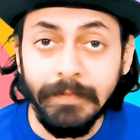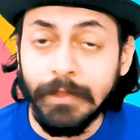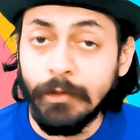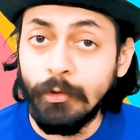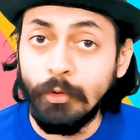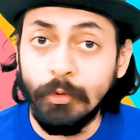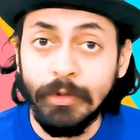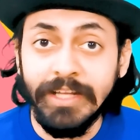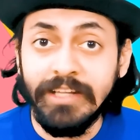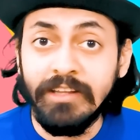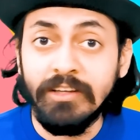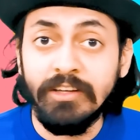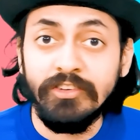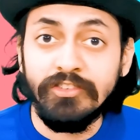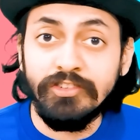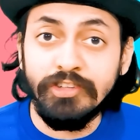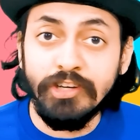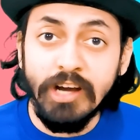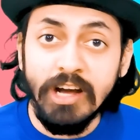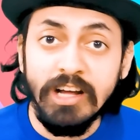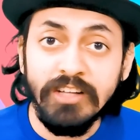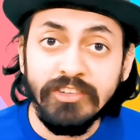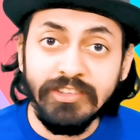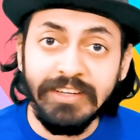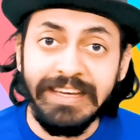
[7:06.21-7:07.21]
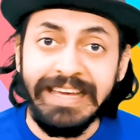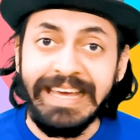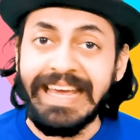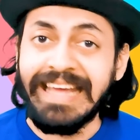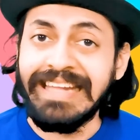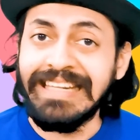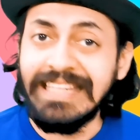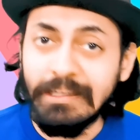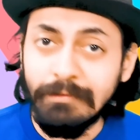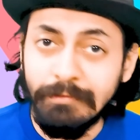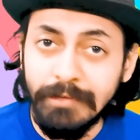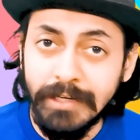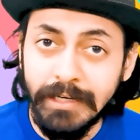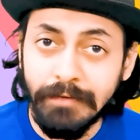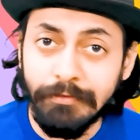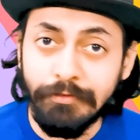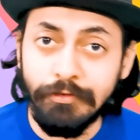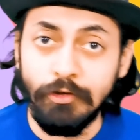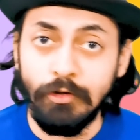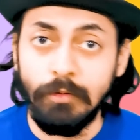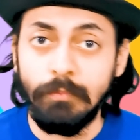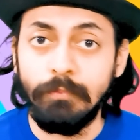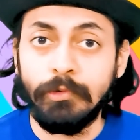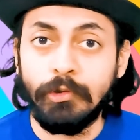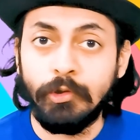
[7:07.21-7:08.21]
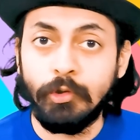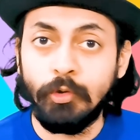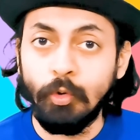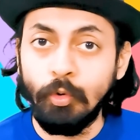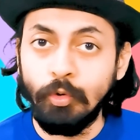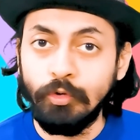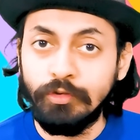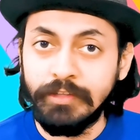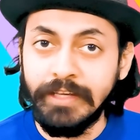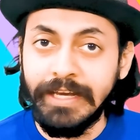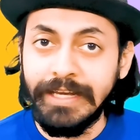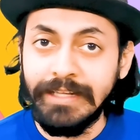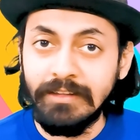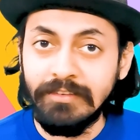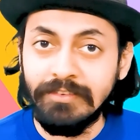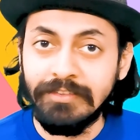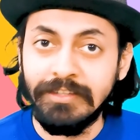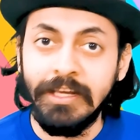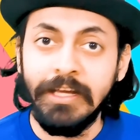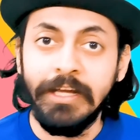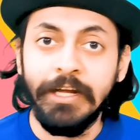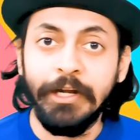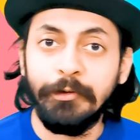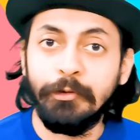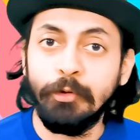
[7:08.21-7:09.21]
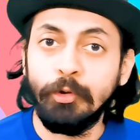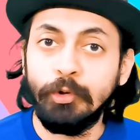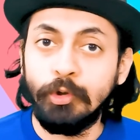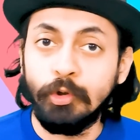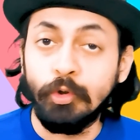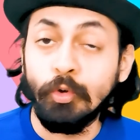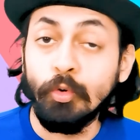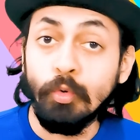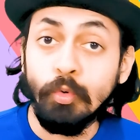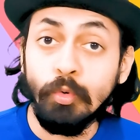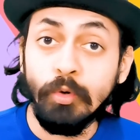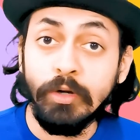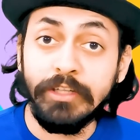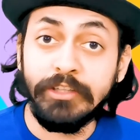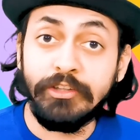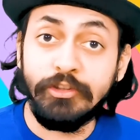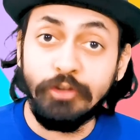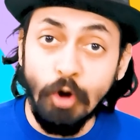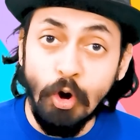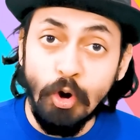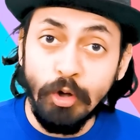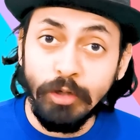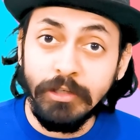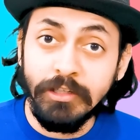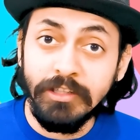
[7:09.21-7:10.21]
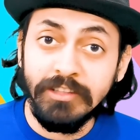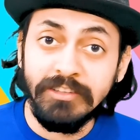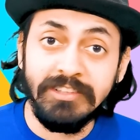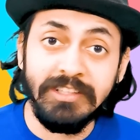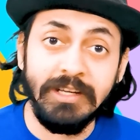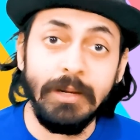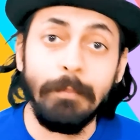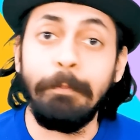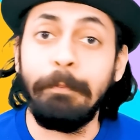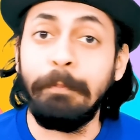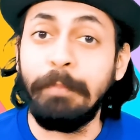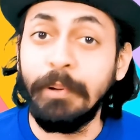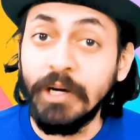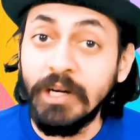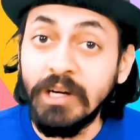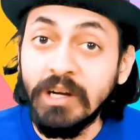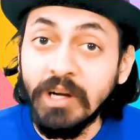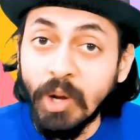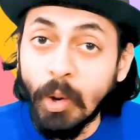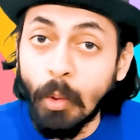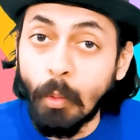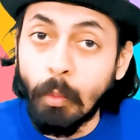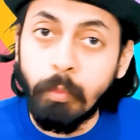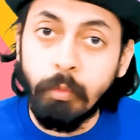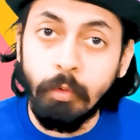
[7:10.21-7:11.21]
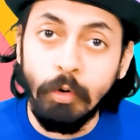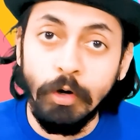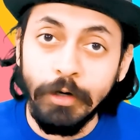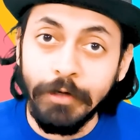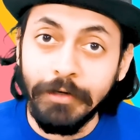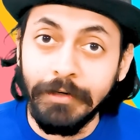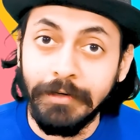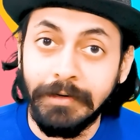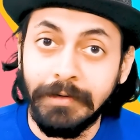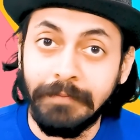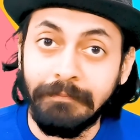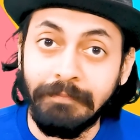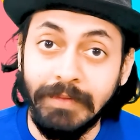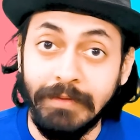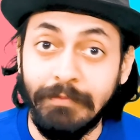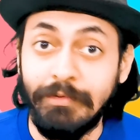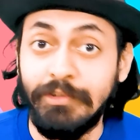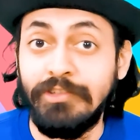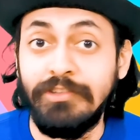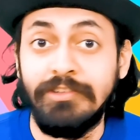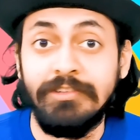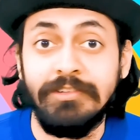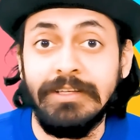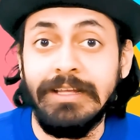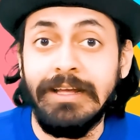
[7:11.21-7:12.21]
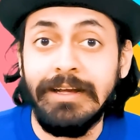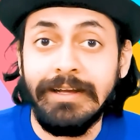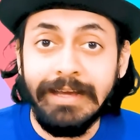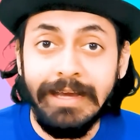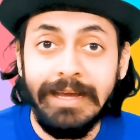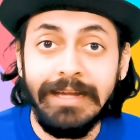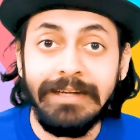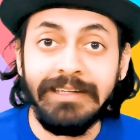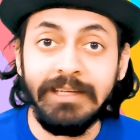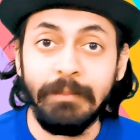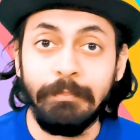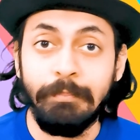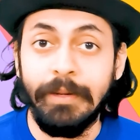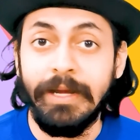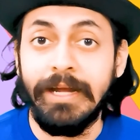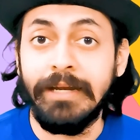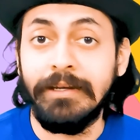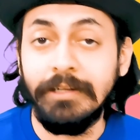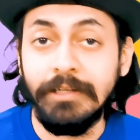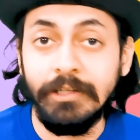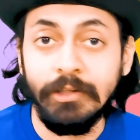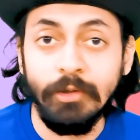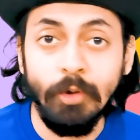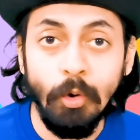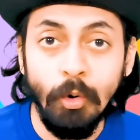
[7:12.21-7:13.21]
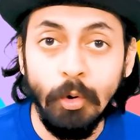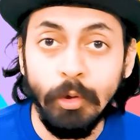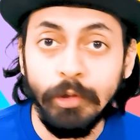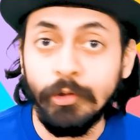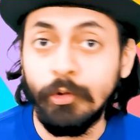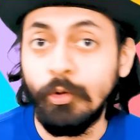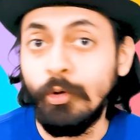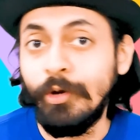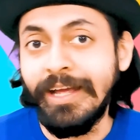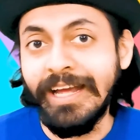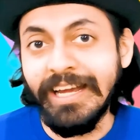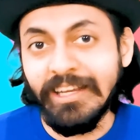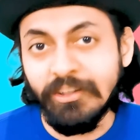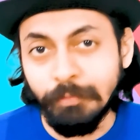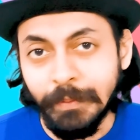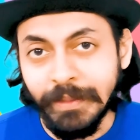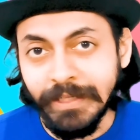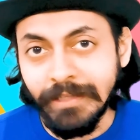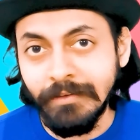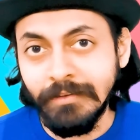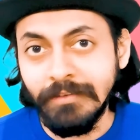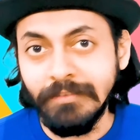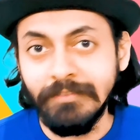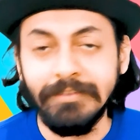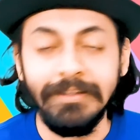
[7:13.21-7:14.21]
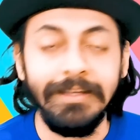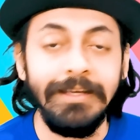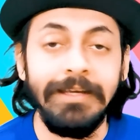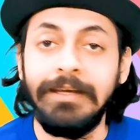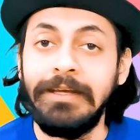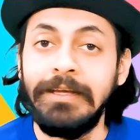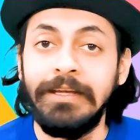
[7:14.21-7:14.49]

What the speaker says: You can charge anywhere from 2 cents to $2 per word, which is again dependent on your experience.